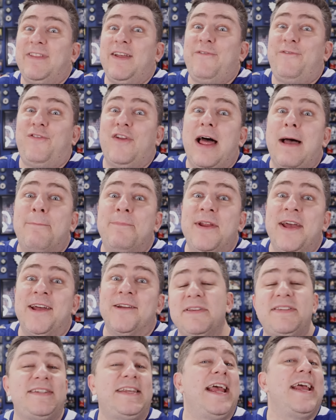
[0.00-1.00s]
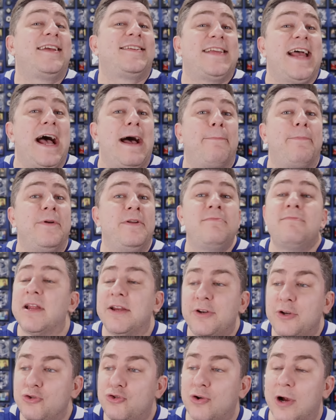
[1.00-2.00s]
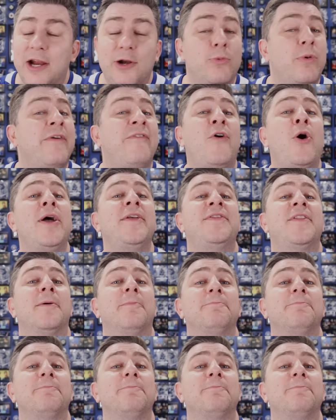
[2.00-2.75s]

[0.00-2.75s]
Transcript: they flubbed it. Mistakes happen and you try to avoid